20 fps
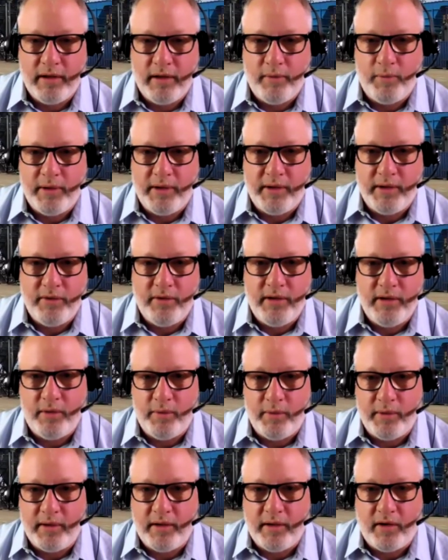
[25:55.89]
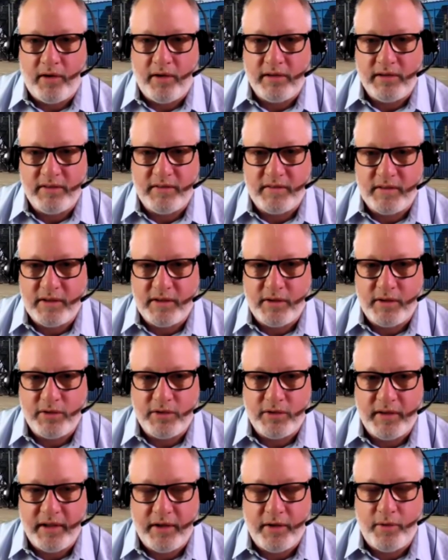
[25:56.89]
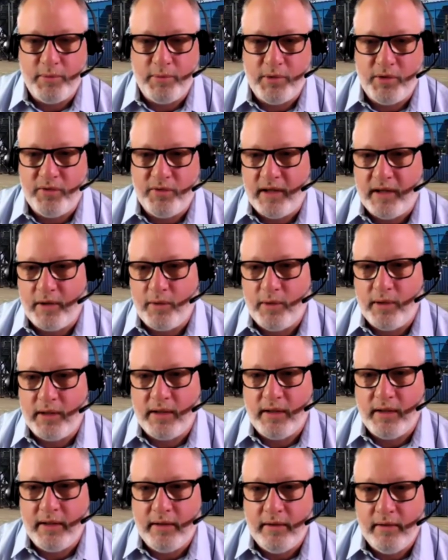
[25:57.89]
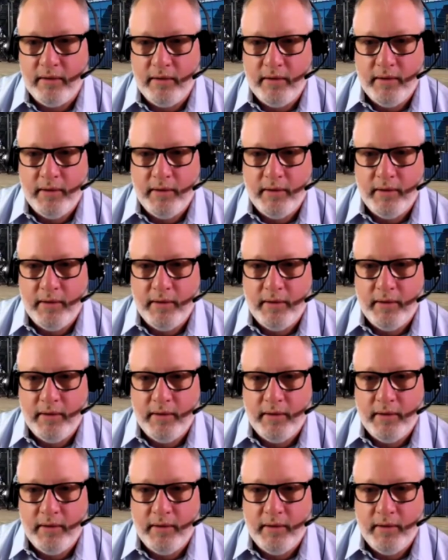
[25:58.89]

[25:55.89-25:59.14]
when you deal with a large institution, they don't move that quickly,